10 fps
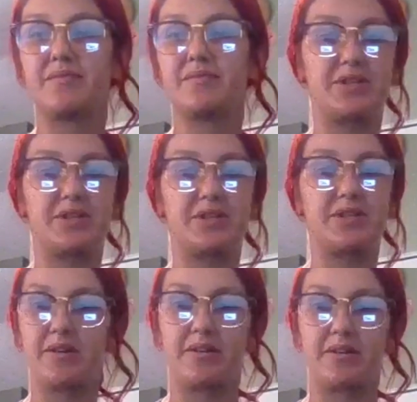just
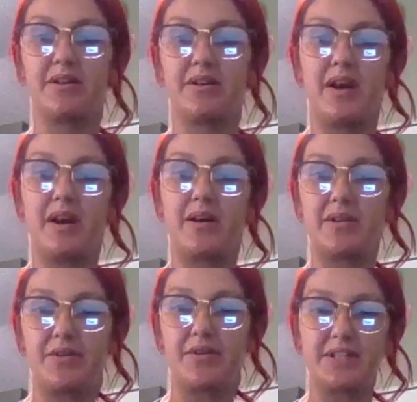our
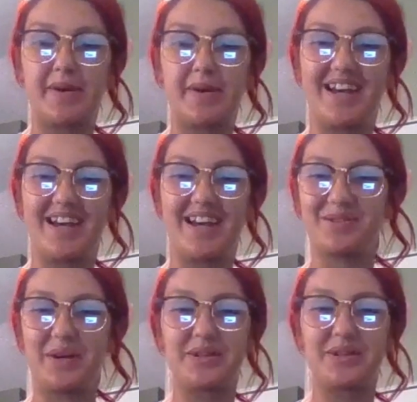omnivorous packs as well,